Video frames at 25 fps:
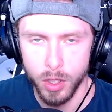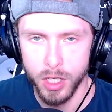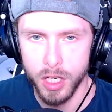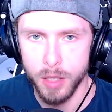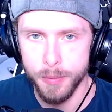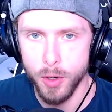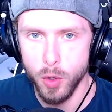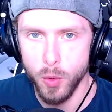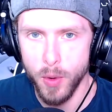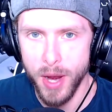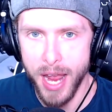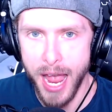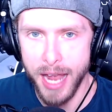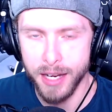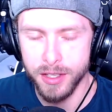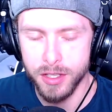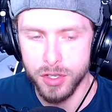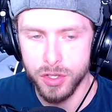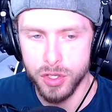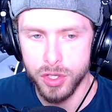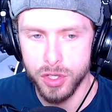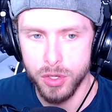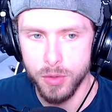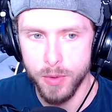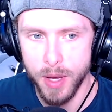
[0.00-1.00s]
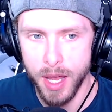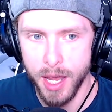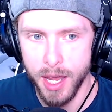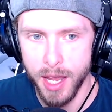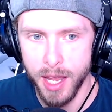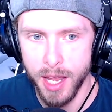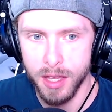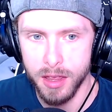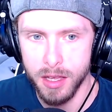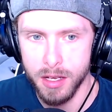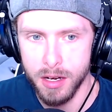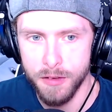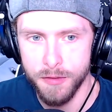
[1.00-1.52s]
We're going to be reacting to
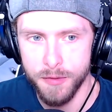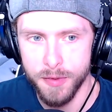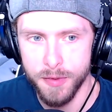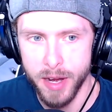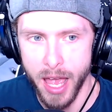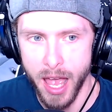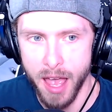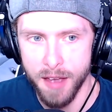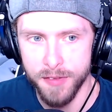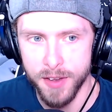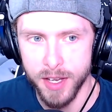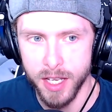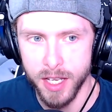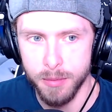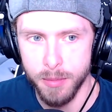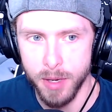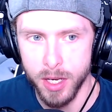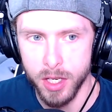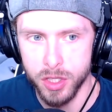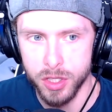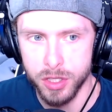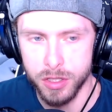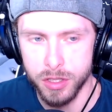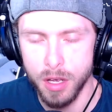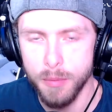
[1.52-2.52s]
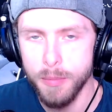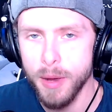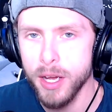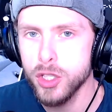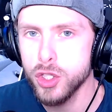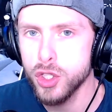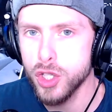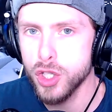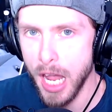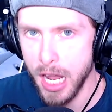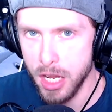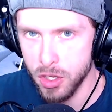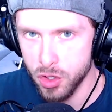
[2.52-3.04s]
a little FNAF animation done by
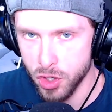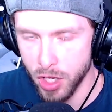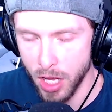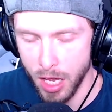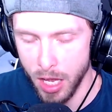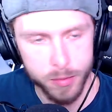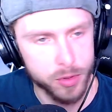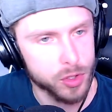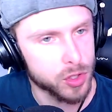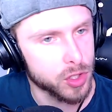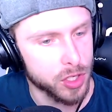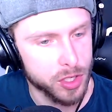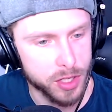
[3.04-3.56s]
J-Gems.